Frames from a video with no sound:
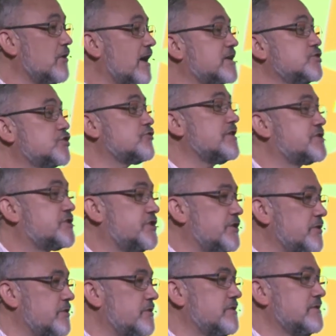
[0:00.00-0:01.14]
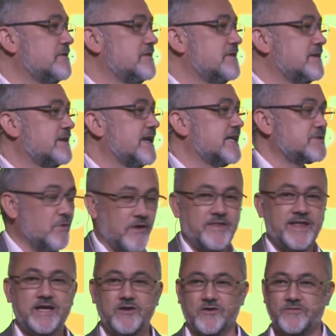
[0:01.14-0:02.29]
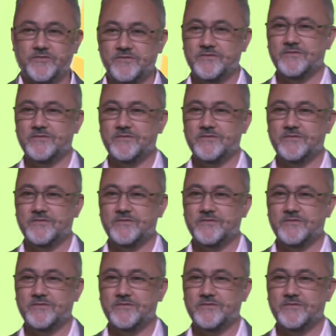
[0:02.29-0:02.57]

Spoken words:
like, and trust you, guess what? They're gone.